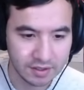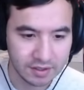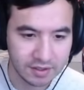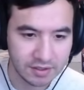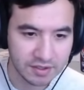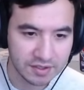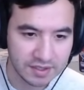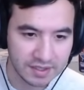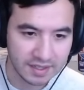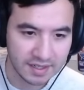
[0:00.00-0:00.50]

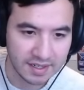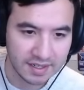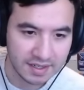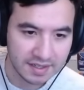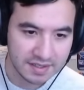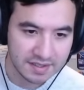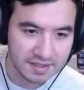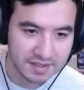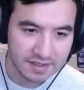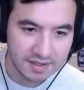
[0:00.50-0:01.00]
just in
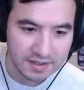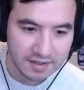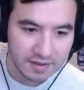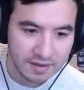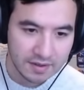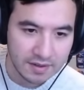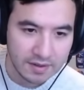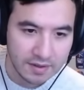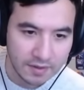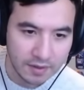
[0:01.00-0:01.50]
case.
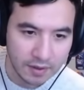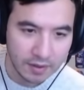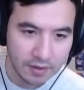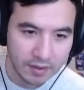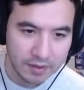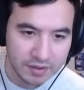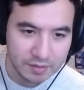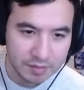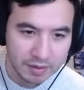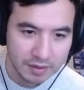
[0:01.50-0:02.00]
Oh, that
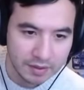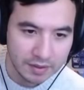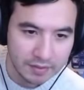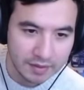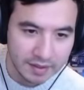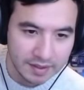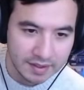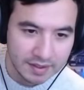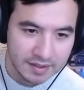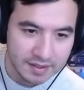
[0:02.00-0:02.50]
was probably the right
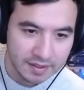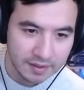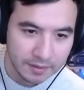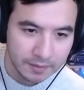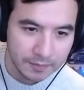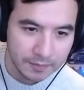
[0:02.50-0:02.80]
idea.